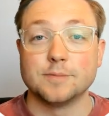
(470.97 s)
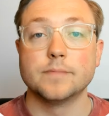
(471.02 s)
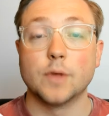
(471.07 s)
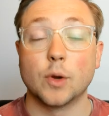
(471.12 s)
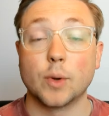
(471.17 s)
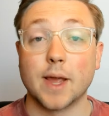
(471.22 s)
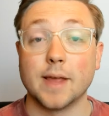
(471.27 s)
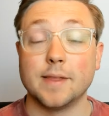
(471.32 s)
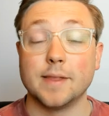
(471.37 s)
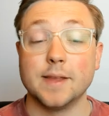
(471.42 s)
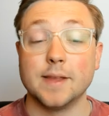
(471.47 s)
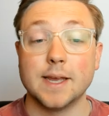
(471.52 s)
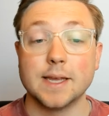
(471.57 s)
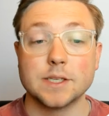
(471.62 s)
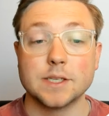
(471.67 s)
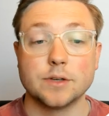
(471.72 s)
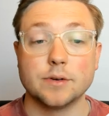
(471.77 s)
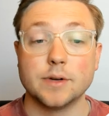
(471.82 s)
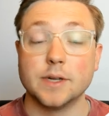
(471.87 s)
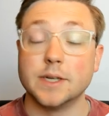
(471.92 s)
Okay, the
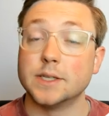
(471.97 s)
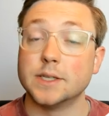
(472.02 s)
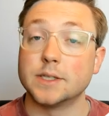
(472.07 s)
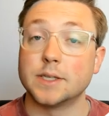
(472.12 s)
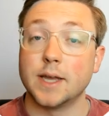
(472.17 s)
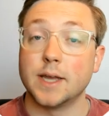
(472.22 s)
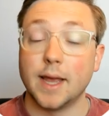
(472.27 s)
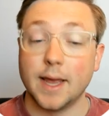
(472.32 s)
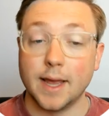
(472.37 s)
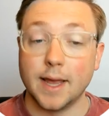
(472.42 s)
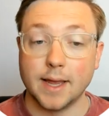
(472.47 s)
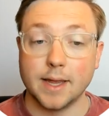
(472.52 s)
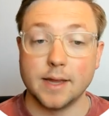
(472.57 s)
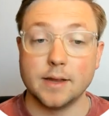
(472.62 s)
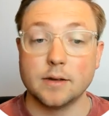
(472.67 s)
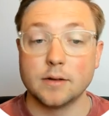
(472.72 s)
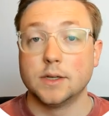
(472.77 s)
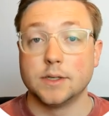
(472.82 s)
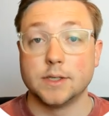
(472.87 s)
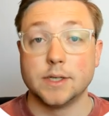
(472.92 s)
answer is
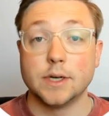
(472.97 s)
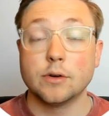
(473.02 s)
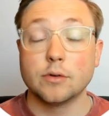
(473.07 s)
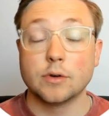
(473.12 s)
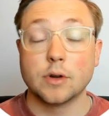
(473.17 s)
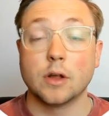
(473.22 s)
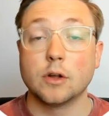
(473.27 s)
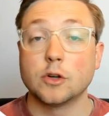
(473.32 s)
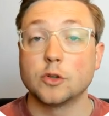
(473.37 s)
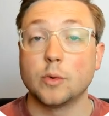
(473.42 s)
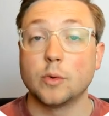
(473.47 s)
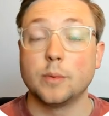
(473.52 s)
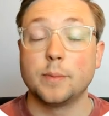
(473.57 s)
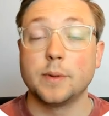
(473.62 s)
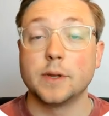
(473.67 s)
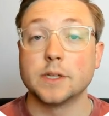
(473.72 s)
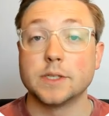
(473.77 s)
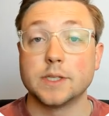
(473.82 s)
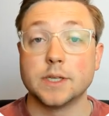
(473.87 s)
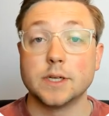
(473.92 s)
A, $0 would be
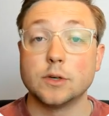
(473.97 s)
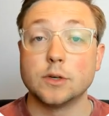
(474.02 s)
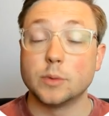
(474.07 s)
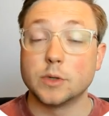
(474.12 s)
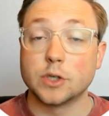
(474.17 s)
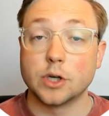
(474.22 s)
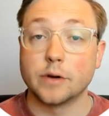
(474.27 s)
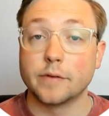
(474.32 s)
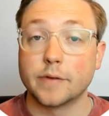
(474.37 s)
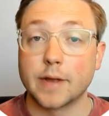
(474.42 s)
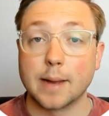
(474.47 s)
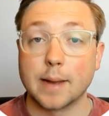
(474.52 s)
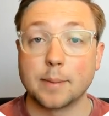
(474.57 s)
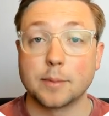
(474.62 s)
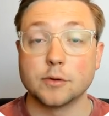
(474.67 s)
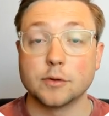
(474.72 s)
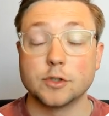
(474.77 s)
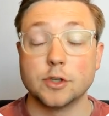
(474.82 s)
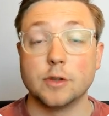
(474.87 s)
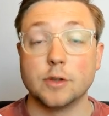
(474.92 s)
considered return of
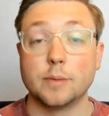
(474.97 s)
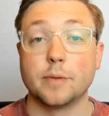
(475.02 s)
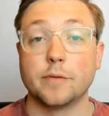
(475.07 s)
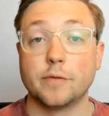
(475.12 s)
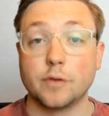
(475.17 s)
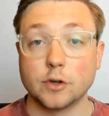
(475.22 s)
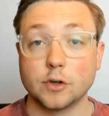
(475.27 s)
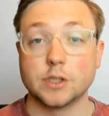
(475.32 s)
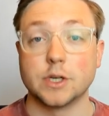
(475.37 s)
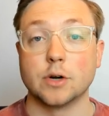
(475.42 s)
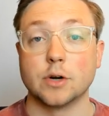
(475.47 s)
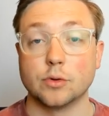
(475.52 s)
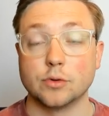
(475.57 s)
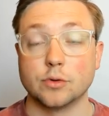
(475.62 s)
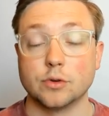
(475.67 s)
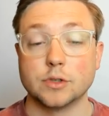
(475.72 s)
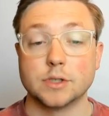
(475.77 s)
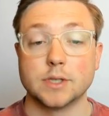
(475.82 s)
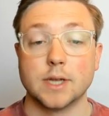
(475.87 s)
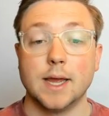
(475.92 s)
capital to the preferred
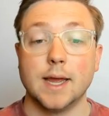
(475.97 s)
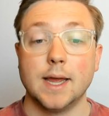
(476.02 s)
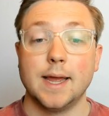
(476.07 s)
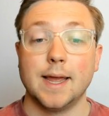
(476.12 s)
shareholders,